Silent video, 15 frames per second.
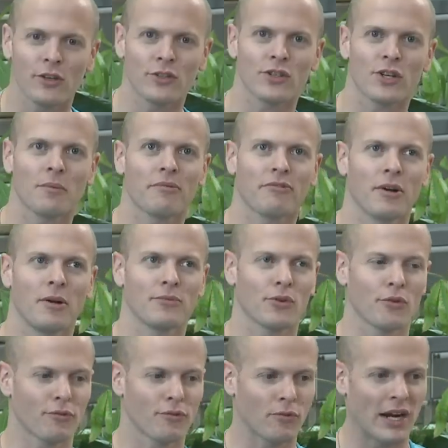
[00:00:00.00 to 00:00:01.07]
your jump from
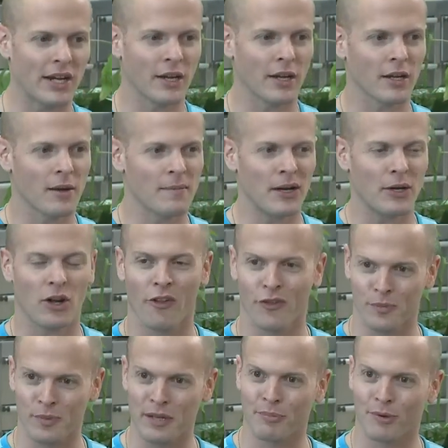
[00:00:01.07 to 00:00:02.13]
sort of writing about
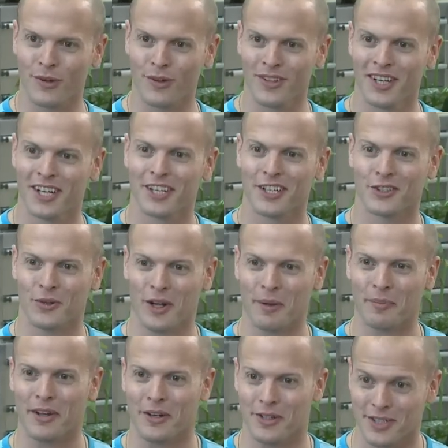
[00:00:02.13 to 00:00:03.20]
other people to
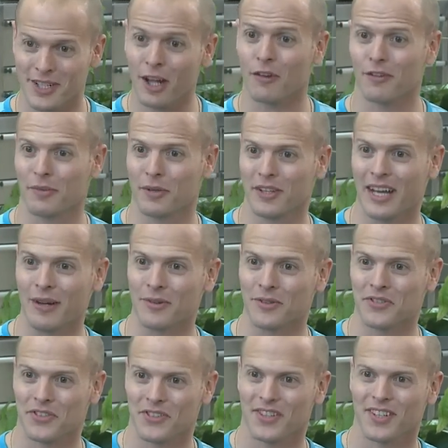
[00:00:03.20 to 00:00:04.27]
writing about yourself. I mean, that
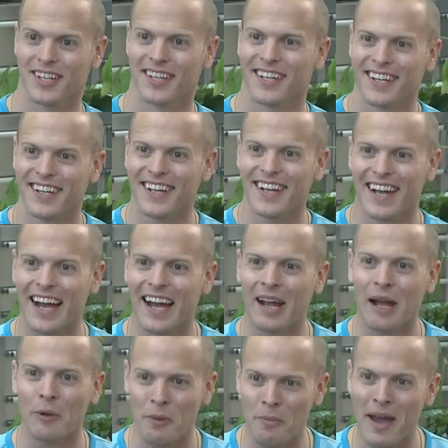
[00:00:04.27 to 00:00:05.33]
was. Yeah.
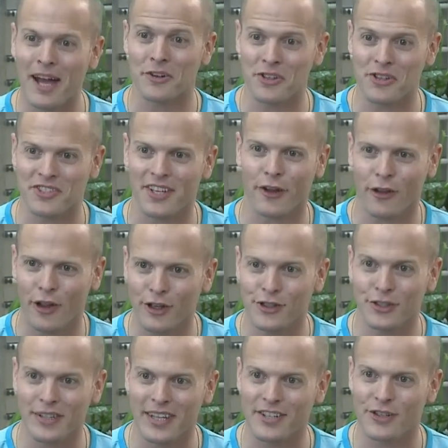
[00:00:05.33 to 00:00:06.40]
I would imagine
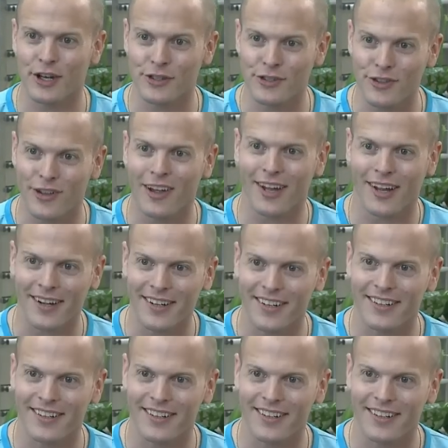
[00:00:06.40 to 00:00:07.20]
psychologically that changes a lot.